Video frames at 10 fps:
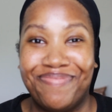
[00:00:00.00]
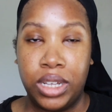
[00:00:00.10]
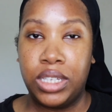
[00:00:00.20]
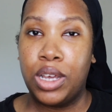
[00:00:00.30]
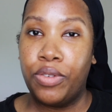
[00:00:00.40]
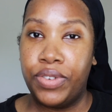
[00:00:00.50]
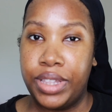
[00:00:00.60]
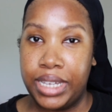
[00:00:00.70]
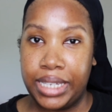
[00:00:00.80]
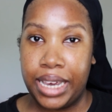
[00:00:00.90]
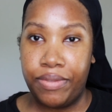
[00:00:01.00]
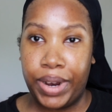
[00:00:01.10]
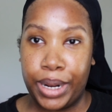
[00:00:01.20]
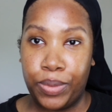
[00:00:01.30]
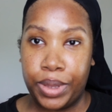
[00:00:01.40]
So for this get
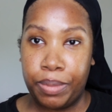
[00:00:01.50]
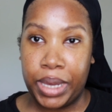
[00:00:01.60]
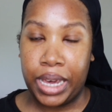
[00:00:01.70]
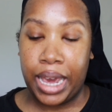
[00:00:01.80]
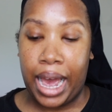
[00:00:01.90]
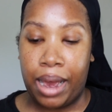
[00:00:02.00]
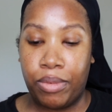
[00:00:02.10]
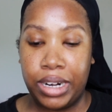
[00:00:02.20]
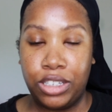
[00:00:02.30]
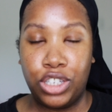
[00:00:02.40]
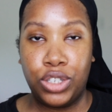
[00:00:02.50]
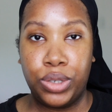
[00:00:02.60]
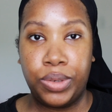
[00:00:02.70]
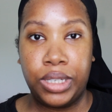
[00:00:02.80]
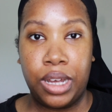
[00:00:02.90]
ready with me, I wanted to
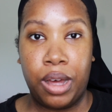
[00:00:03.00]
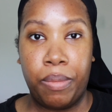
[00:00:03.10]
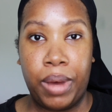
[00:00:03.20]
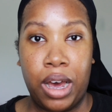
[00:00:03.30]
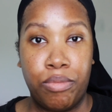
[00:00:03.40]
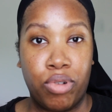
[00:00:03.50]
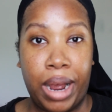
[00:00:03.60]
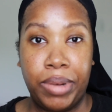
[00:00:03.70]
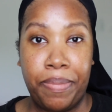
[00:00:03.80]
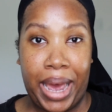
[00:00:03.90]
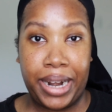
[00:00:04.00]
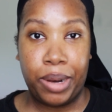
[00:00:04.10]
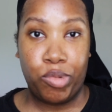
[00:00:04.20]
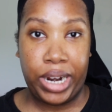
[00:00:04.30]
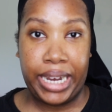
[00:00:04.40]
do some
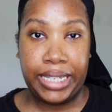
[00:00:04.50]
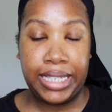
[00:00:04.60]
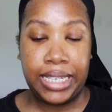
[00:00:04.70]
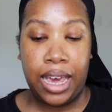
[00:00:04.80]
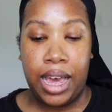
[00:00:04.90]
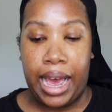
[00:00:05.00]
unproblematic brands.